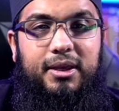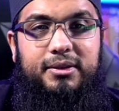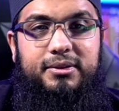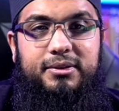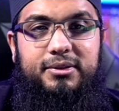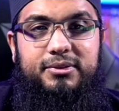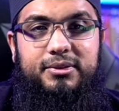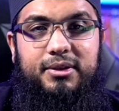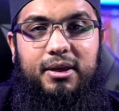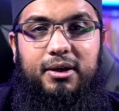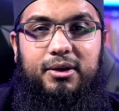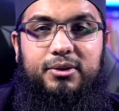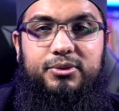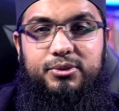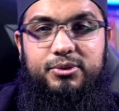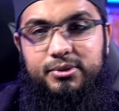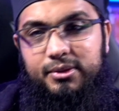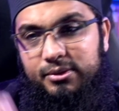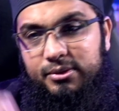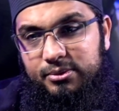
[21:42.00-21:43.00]
uh, enters their
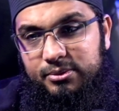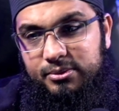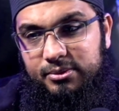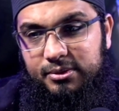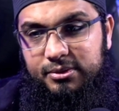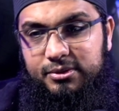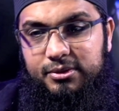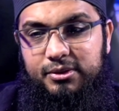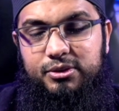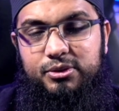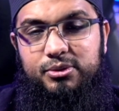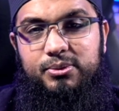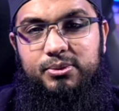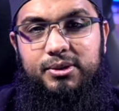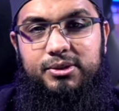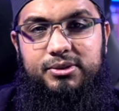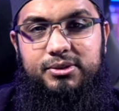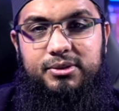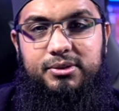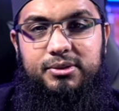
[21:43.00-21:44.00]
house. So there's the
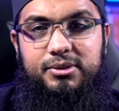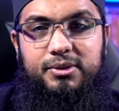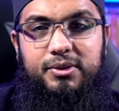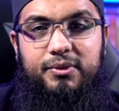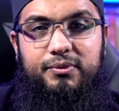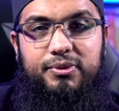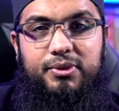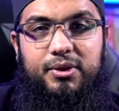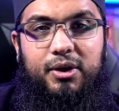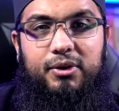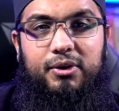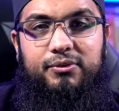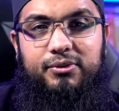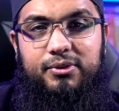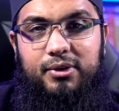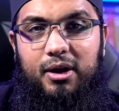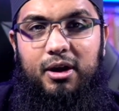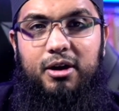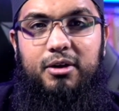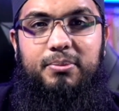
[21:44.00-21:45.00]
situation
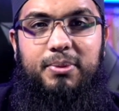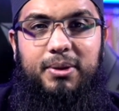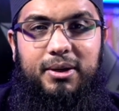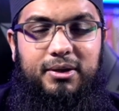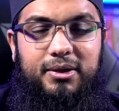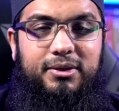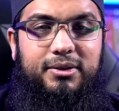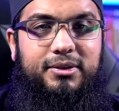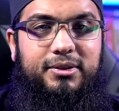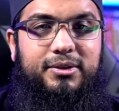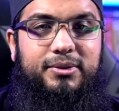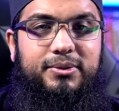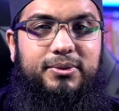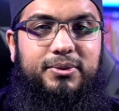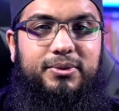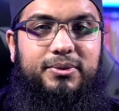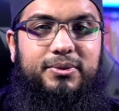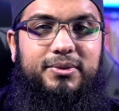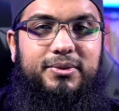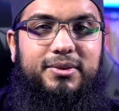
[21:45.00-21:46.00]
of rahba, you
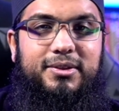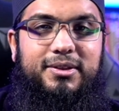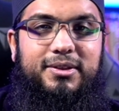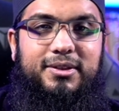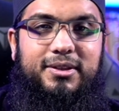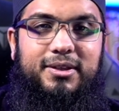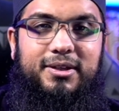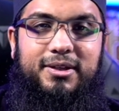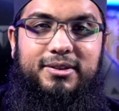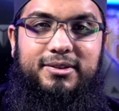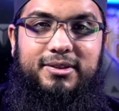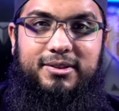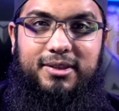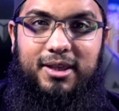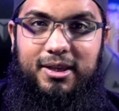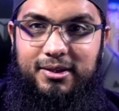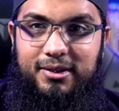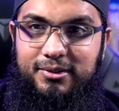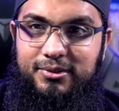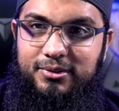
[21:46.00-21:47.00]
know, uh,
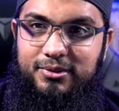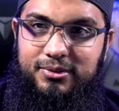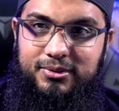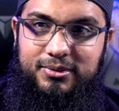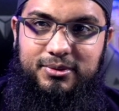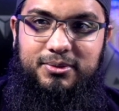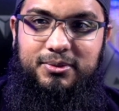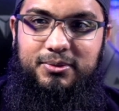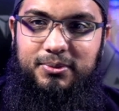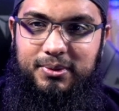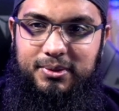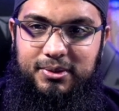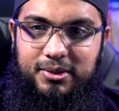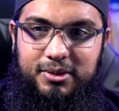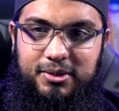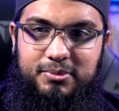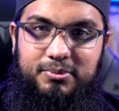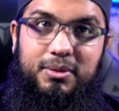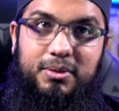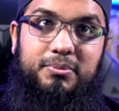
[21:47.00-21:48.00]
deterrence, you know, where
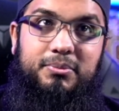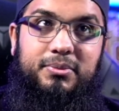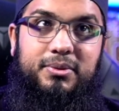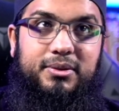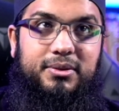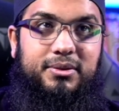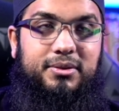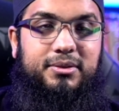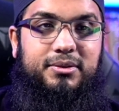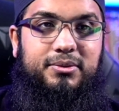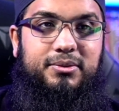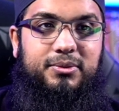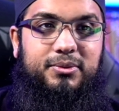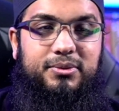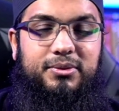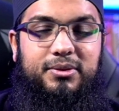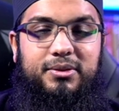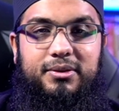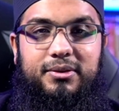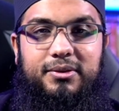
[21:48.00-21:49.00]
they remember, you
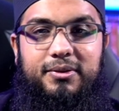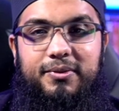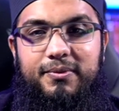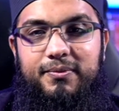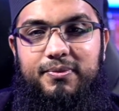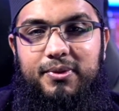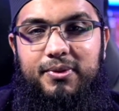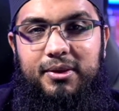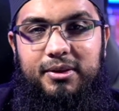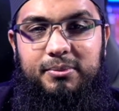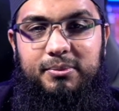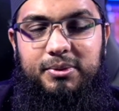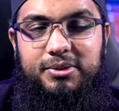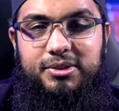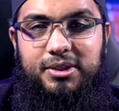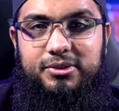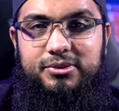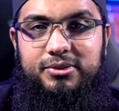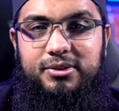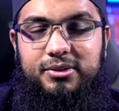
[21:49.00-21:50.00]
know, the the
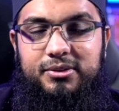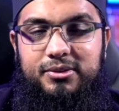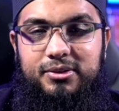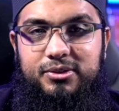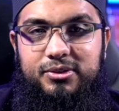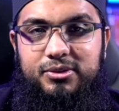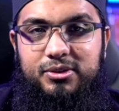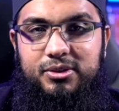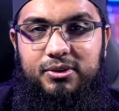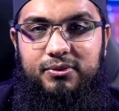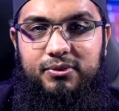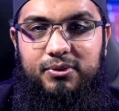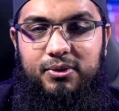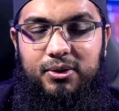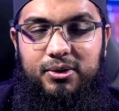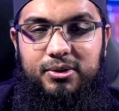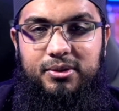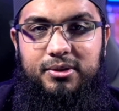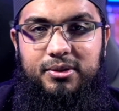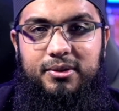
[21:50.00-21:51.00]
majestic nature
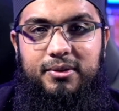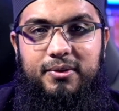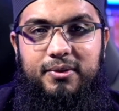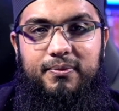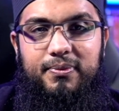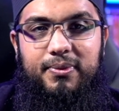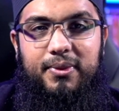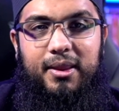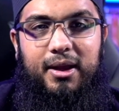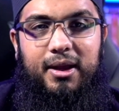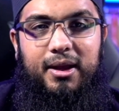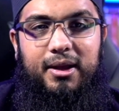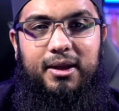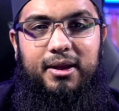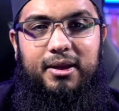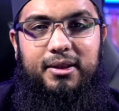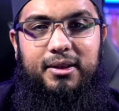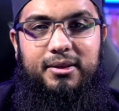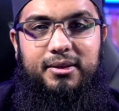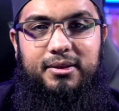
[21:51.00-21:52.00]
of God,
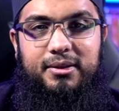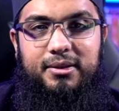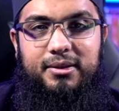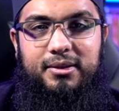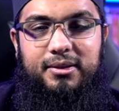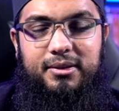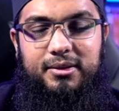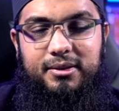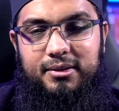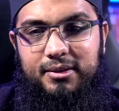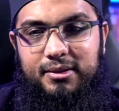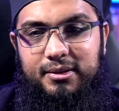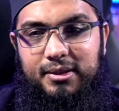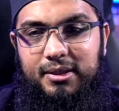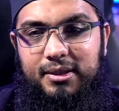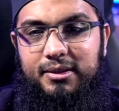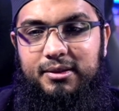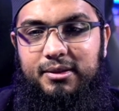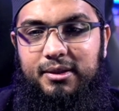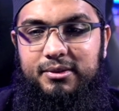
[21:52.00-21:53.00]
and uh,
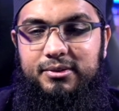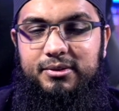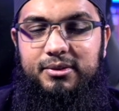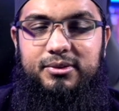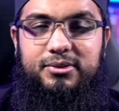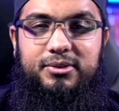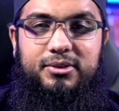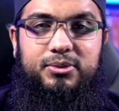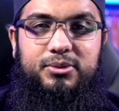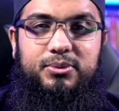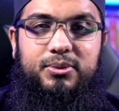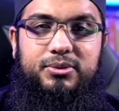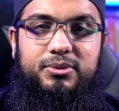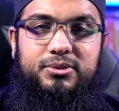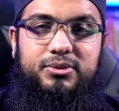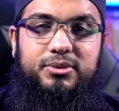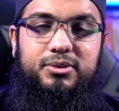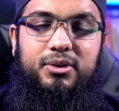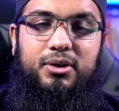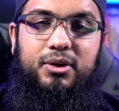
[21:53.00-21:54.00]
and then there's the
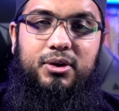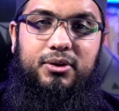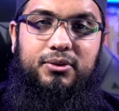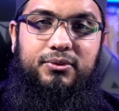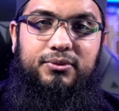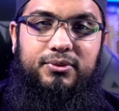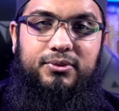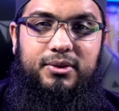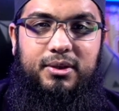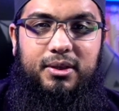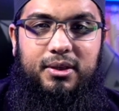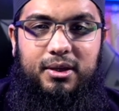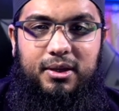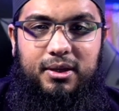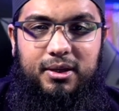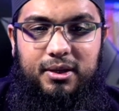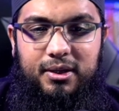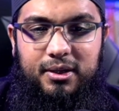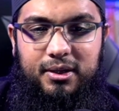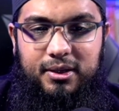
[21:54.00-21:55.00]
situation of
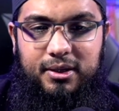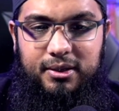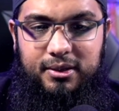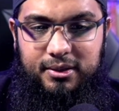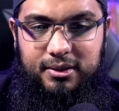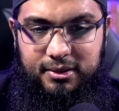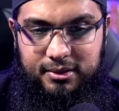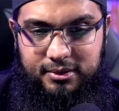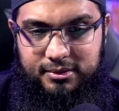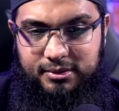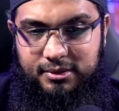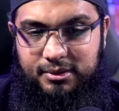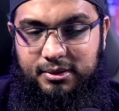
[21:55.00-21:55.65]
uh,